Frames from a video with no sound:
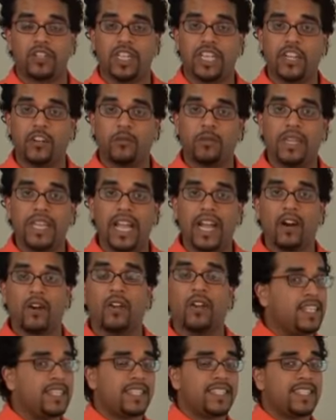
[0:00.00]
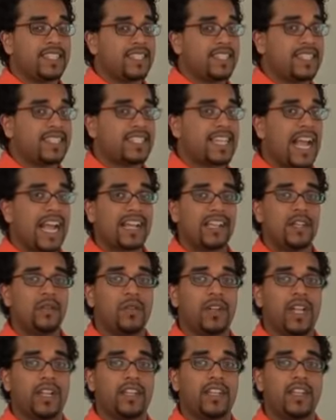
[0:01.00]
Just hear me out. This is exactly
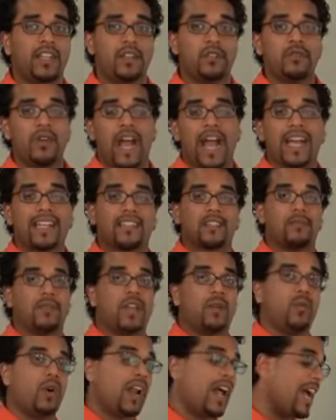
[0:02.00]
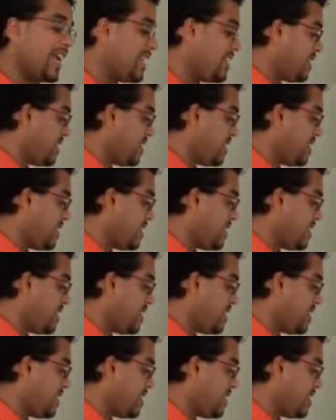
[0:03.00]
what I did. You asked me what I